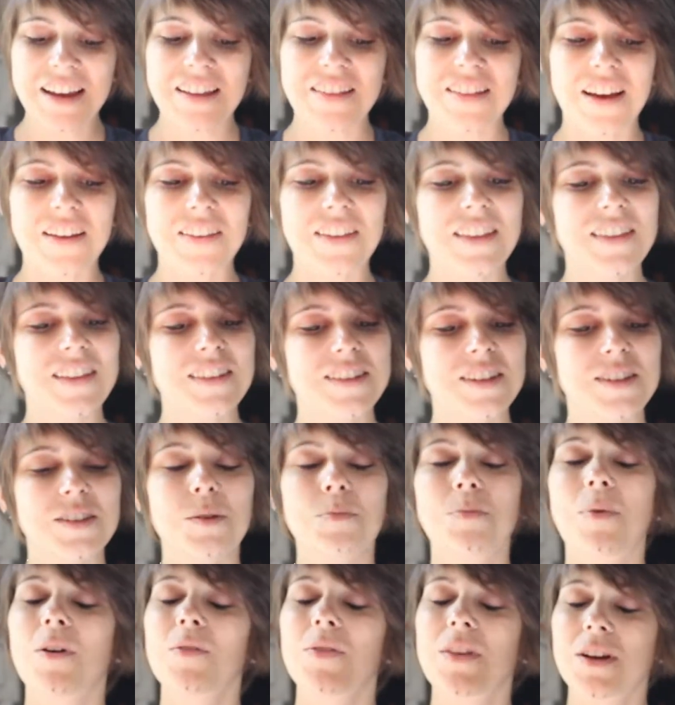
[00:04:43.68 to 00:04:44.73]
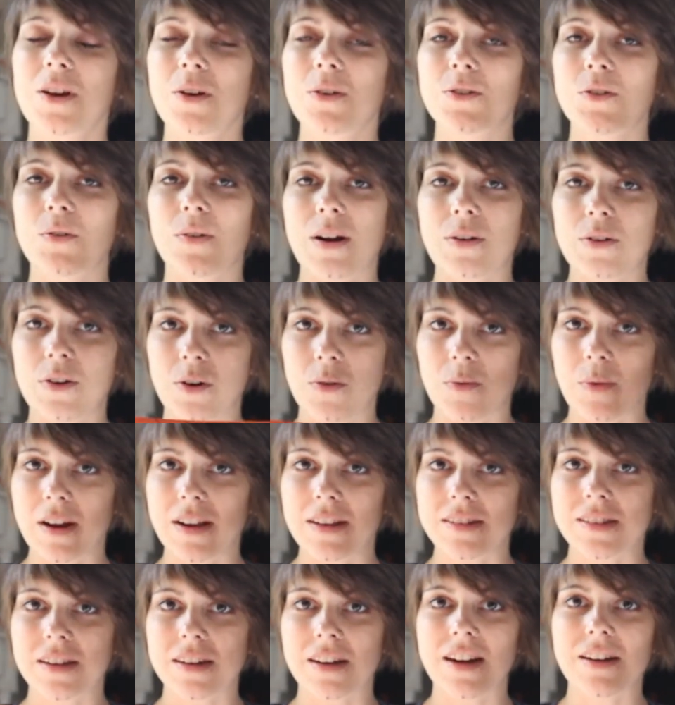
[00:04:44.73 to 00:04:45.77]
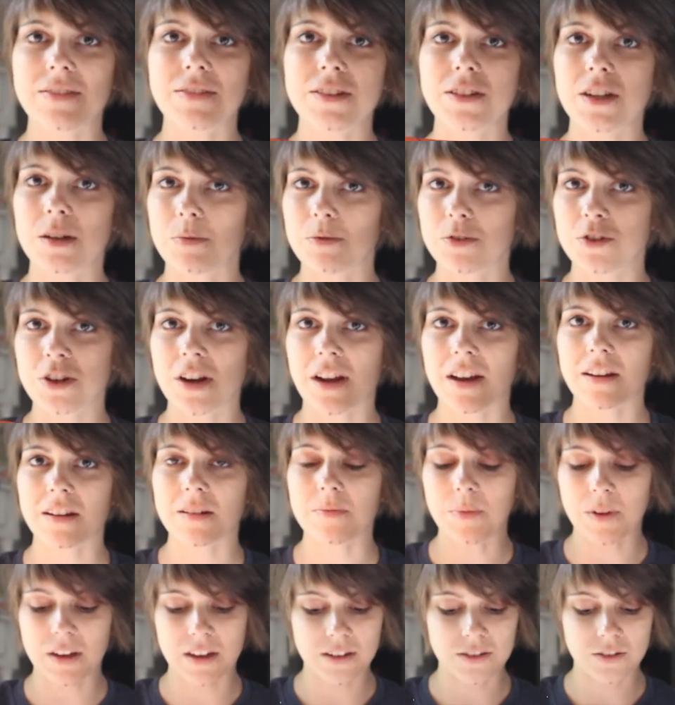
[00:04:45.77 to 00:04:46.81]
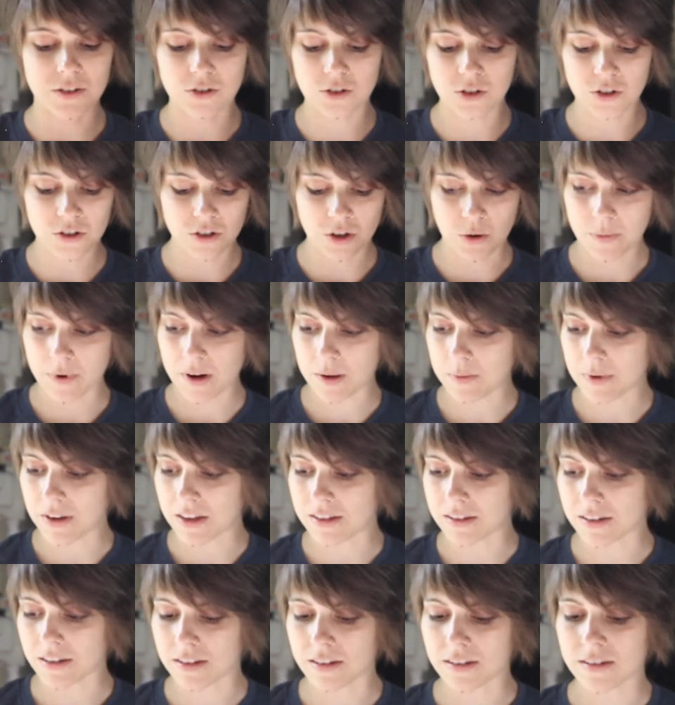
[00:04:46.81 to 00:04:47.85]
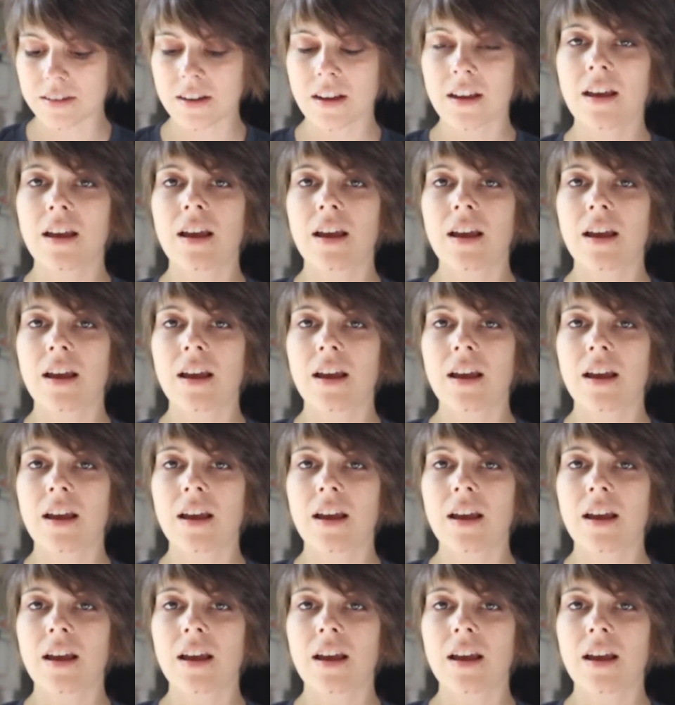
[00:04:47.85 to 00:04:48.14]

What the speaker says: I think this is the part that goes around her waist. I'm gonna have to double check because there are just so many pieces.